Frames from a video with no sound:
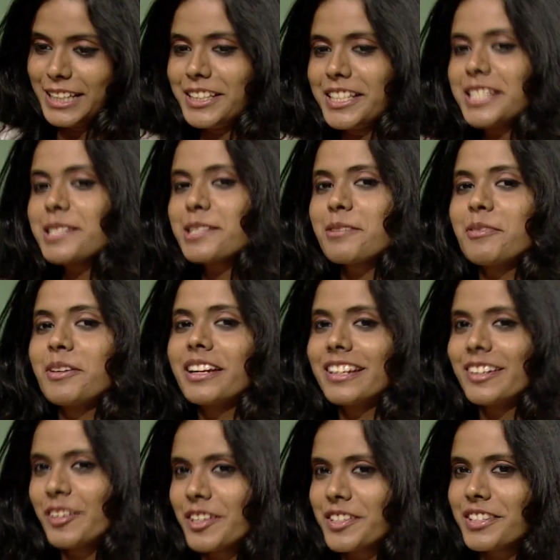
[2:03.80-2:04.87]
this is a very
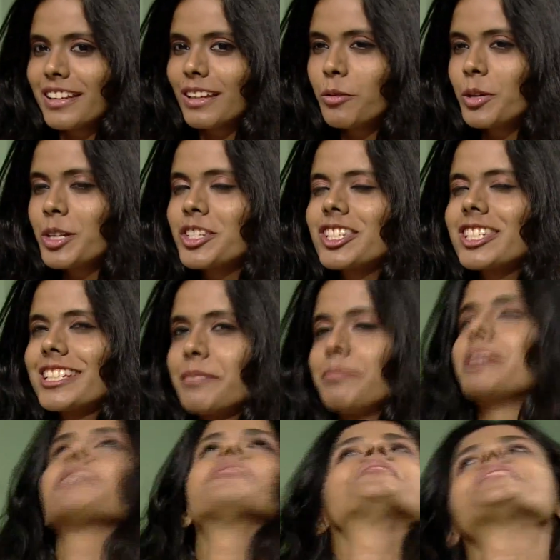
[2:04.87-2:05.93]
interesting question,
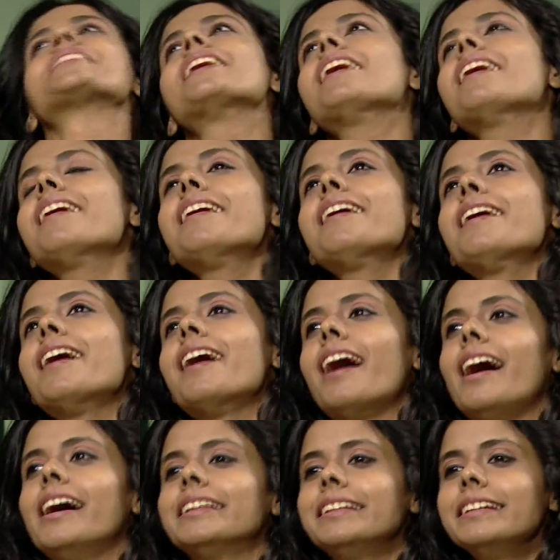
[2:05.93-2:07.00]
because
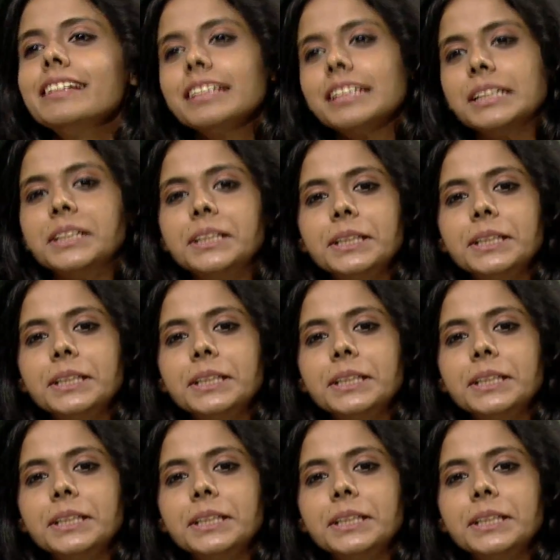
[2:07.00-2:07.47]
I think